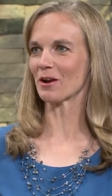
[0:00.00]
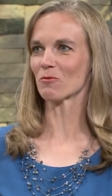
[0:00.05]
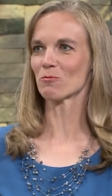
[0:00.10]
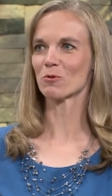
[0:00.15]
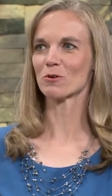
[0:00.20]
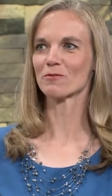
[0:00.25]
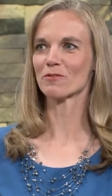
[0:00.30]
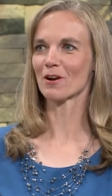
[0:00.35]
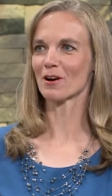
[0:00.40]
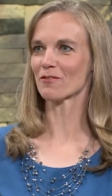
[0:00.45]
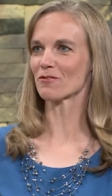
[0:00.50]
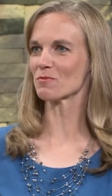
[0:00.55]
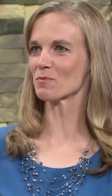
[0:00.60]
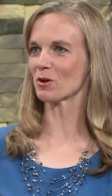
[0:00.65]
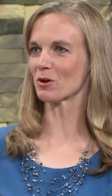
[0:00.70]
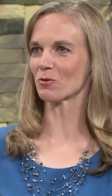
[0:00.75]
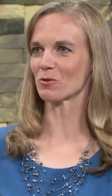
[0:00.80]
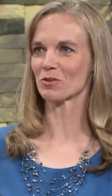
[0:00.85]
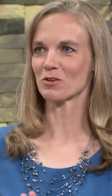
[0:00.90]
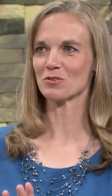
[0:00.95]
We're very
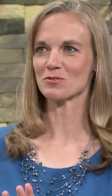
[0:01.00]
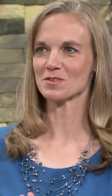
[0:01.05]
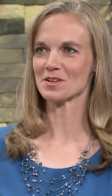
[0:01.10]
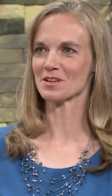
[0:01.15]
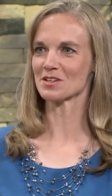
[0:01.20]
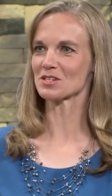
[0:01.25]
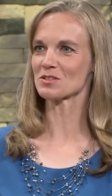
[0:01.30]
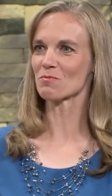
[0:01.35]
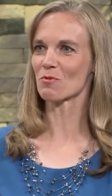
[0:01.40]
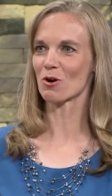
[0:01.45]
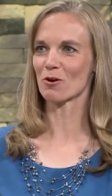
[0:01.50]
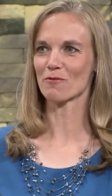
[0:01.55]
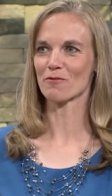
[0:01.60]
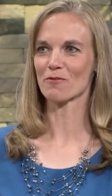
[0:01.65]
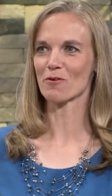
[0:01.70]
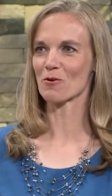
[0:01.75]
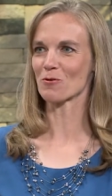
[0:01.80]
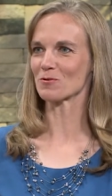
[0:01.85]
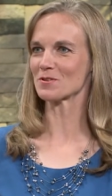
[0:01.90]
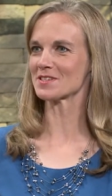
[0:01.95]
familiar with using
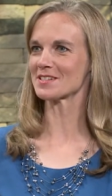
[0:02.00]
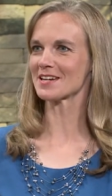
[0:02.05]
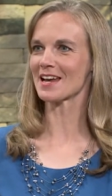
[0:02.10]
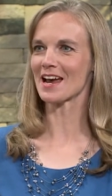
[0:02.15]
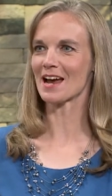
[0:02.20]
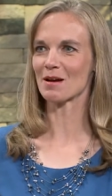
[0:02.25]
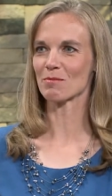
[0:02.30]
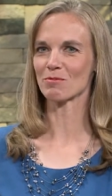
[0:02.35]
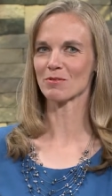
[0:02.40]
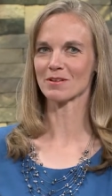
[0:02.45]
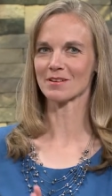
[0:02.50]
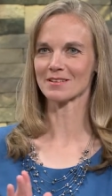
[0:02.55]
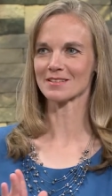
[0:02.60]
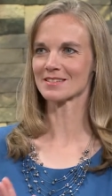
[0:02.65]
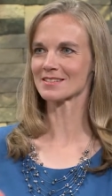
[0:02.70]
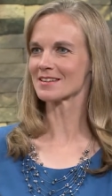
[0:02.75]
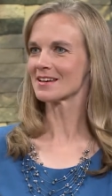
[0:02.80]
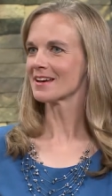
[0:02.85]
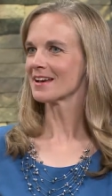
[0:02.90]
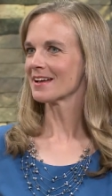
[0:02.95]
smartphones,
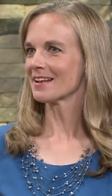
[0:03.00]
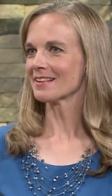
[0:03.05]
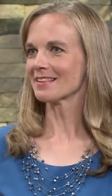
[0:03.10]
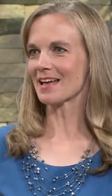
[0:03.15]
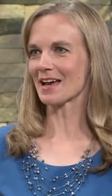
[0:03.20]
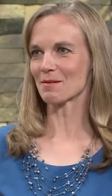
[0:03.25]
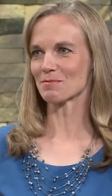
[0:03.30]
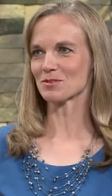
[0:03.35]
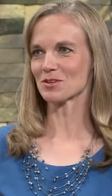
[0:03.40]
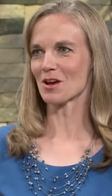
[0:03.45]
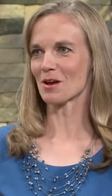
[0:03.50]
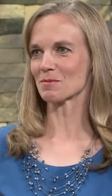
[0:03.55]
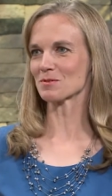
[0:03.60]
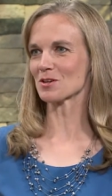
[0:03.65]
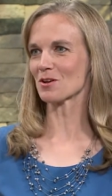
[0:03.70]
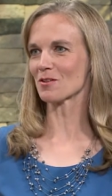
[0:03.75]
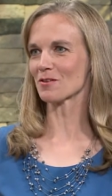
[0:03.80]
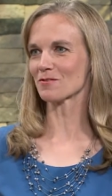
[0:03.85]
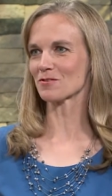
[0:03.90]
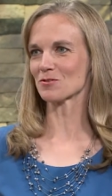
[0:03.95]
tablets, laptops,
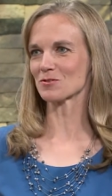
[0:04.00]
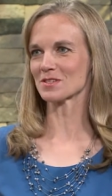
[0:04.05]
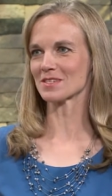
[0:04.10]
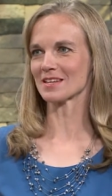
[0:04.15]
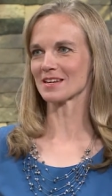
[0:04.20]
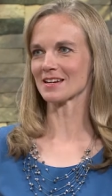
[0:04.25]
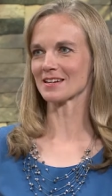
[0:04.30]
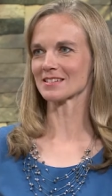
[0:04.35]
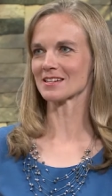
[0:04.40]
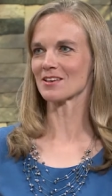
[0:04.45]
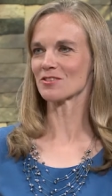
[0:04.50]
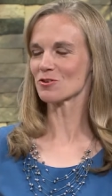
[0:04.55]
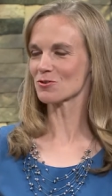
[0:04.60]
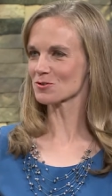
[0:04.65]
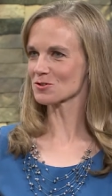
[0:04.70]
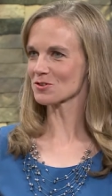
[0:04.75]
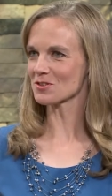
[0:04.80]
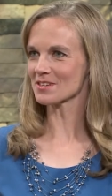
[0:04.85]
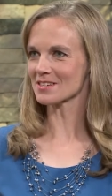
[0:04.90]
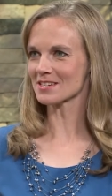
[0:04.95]
all of those things. And
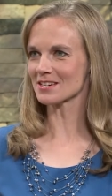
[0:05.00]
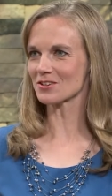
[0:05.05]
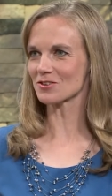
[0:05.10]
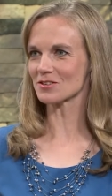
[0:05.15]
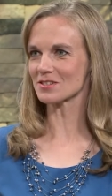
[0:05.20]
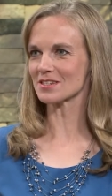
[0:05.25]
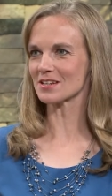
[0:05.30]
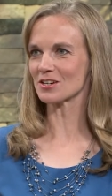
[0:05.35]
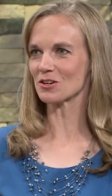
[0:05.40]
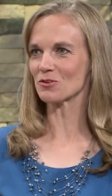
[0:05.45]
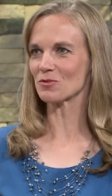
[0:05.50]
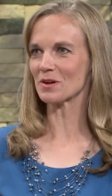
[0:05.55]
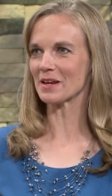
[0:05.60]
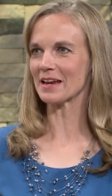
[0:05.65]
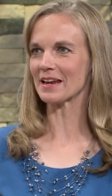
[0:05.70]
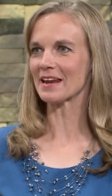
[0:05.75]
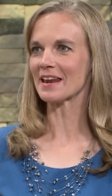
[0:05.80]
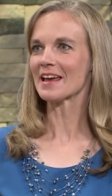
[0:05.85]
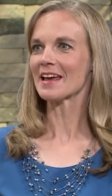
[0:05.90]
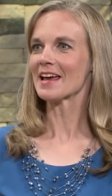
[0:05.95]
those are the skills that you
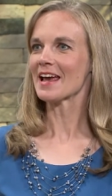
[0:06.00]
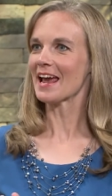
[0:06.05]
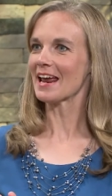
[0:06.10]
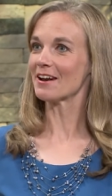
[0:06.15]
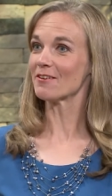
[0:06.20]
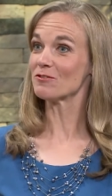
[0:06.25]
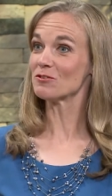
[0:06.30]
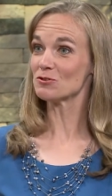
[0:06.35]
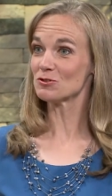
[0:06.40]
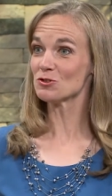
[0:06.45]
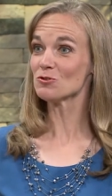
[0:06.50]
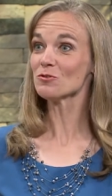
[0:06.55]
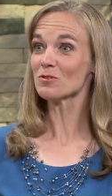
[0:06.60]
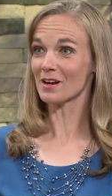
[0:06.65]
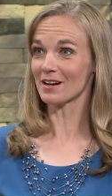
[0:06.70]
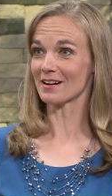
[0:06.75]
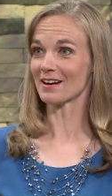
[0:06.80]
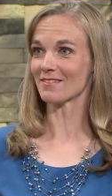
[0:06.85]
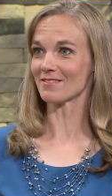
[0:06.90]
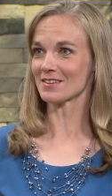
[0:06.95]
need. And if you do
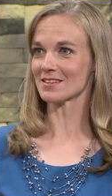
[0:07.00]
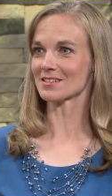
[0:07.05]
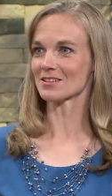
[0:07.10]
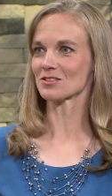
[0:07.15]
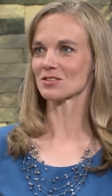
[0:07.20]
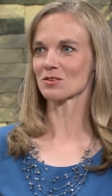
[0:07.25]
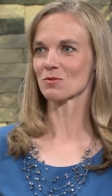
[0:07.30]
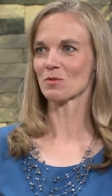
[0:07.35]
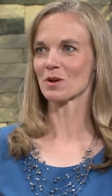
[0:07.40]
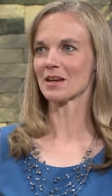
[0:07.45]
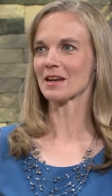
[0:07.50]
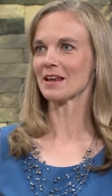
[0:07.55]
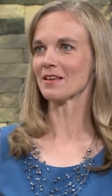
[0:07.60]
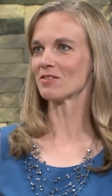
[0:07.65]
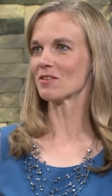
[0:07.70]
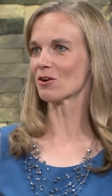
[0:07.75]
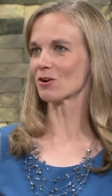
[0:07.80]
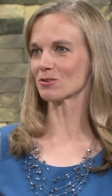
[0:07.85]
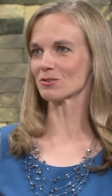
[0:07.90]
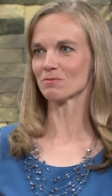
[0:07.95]
not have the skills that we need,
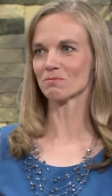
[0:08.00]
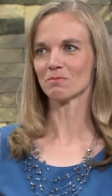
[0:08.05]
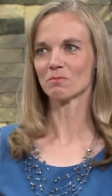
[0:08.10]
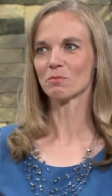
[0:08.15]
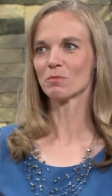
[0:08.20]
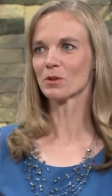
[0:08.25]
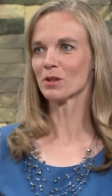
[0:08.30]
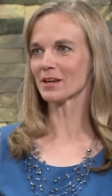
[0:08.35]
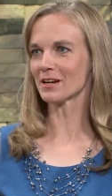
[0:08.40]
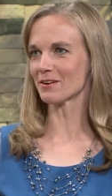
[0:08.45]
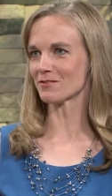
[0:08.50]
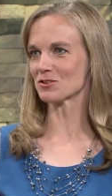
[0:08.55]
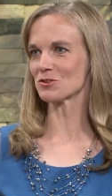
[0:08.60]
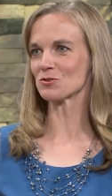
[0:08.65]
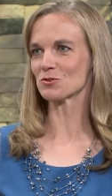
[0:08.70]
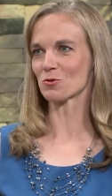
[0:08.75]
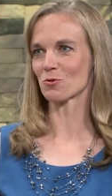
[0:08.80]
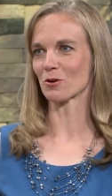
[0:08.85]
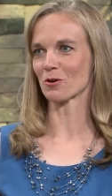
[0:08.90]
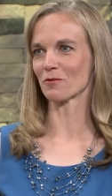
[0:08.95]
there are plenty of
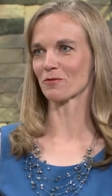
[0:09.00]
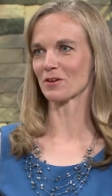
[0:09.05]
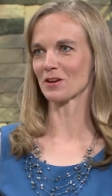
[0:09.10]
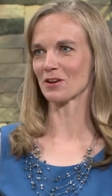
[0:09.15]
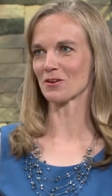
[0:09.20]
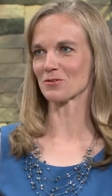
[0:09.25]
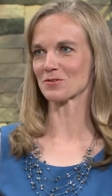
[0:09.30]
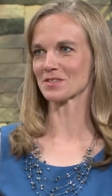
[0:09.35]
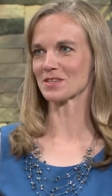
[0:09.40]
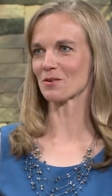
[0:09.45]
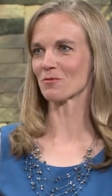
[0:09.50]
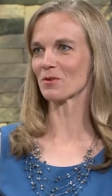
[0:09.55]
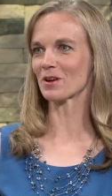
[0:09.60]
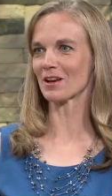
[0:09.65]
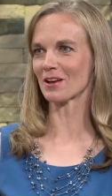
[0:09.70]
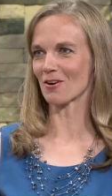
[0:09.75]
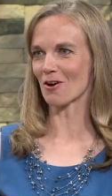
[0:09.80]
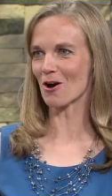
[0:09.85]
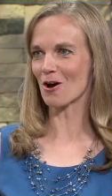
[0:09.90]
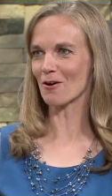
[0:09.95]
tutorial videos that we
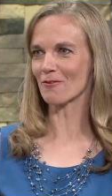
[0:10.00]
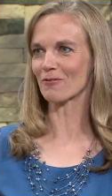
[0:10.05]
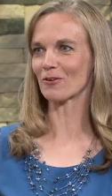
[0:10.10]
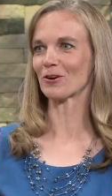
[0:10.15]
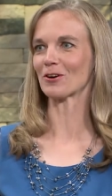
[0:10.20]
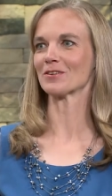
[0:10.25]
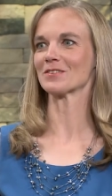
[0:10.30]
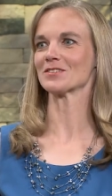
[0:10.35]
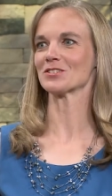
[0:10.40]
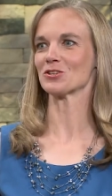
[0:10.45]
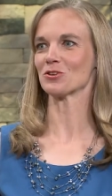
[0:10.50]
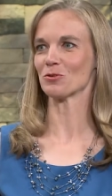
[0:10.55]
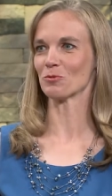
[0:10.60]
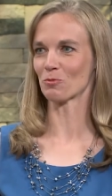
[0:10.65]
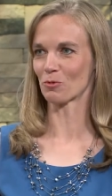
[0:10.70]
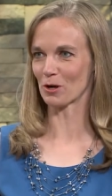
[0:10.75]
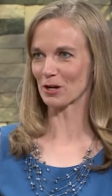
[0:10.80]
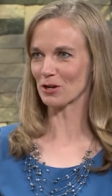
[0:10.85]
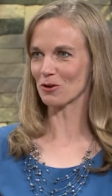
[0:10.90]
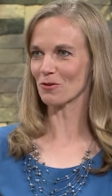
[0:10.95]
could offer to
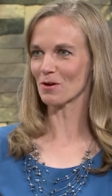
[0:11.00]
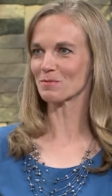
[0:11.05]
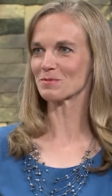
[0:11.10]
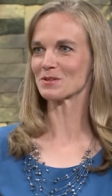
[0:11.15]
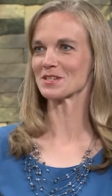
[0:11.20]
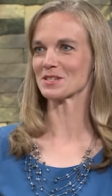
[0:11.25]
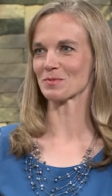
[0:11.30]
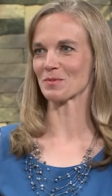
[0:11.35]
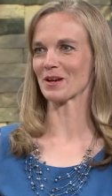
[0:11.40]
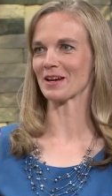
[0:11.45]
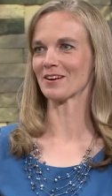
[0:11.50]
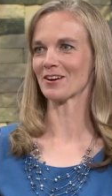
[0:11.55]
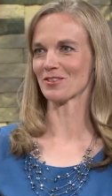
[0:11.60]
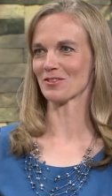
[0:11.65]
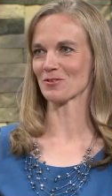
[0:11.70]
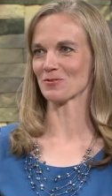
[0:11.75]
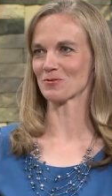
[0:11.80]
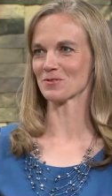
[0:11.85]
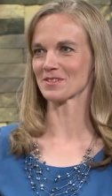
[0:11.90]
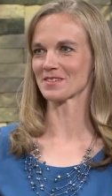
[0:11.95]
bring you up to speed on
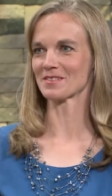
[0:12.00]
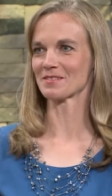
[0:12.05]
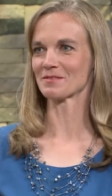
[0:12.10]
those.